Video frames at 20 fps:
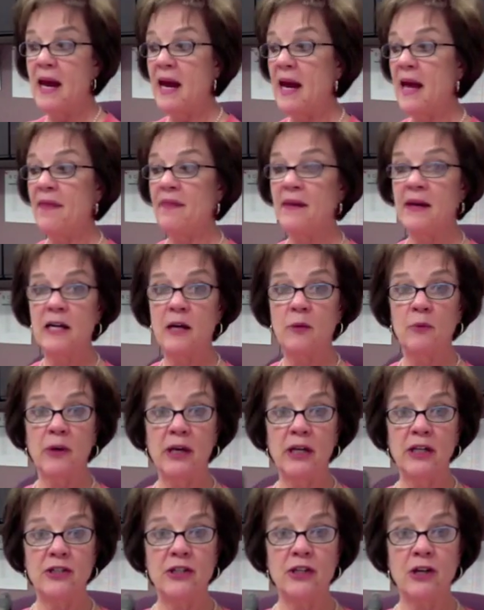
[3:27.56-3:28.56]
And then I'm
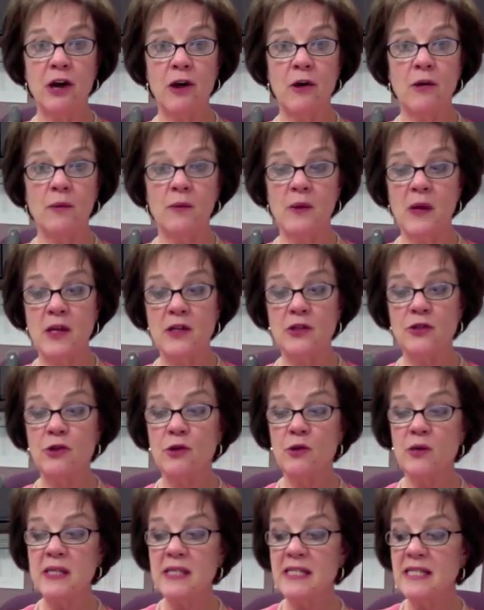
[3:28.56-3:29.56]
ready to go. So
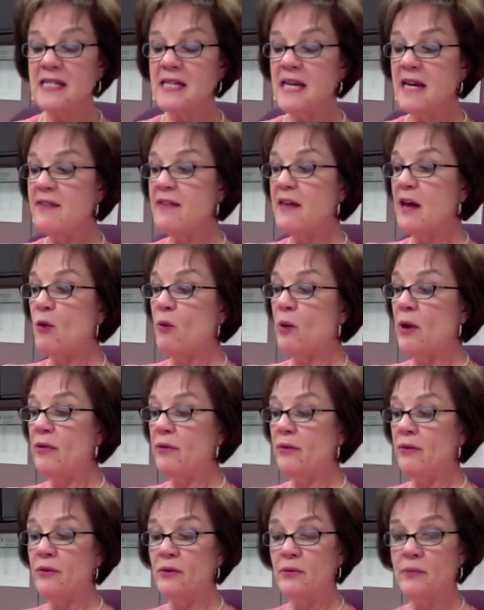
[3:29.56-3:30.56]
you can see that
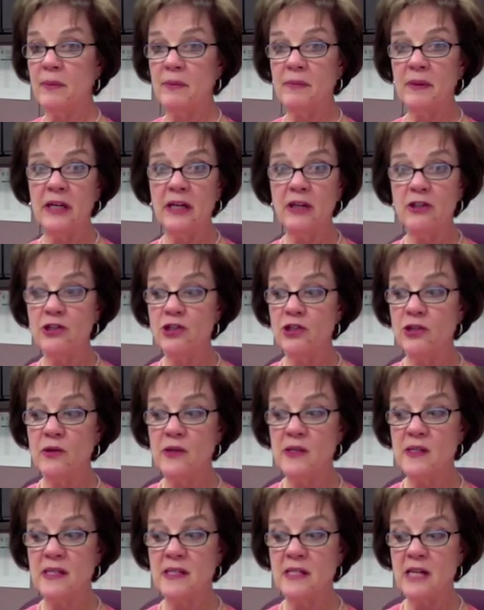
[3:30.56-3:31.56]
whether the ligature
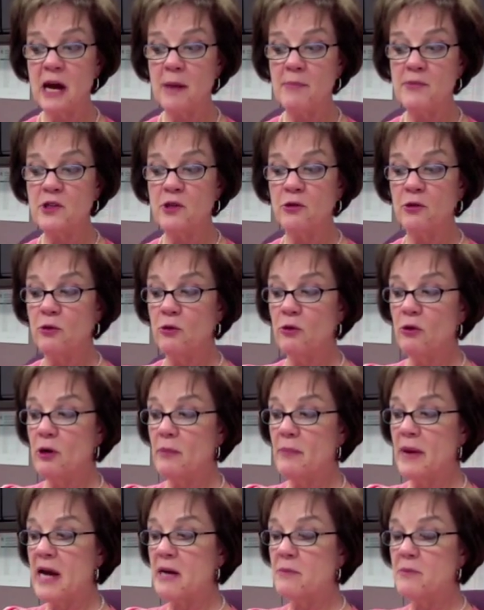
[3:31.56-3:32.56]
is a top screw or
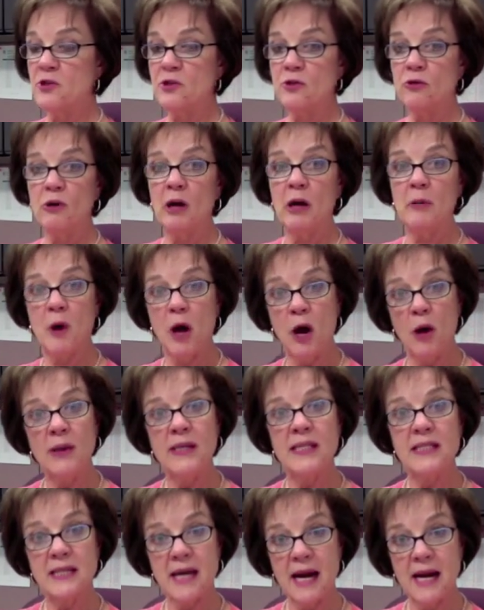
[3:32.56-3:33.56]
a bottom screw, I'm
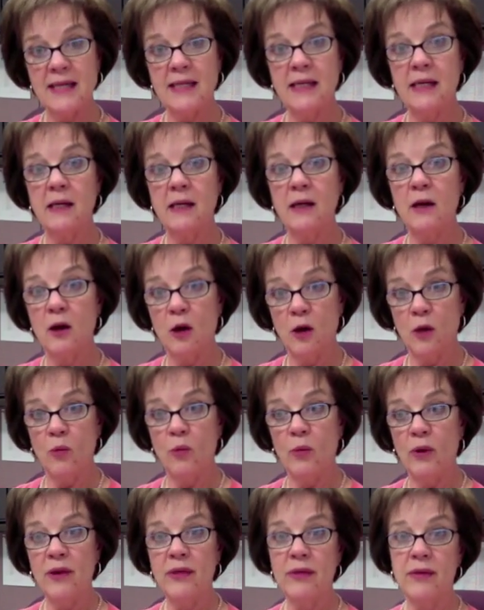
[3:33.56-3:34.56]
always tightening
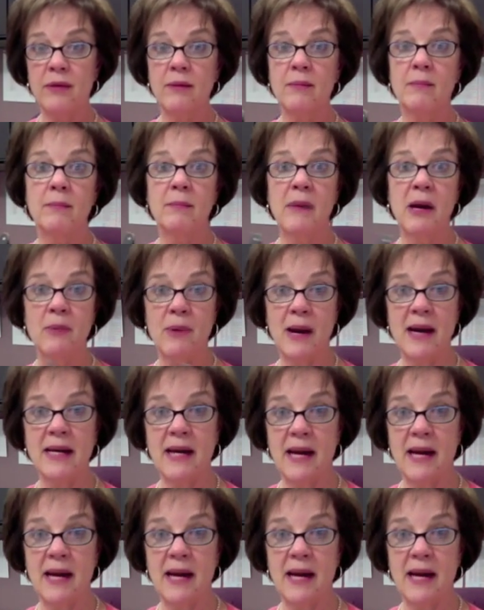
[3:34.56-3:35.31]
with my right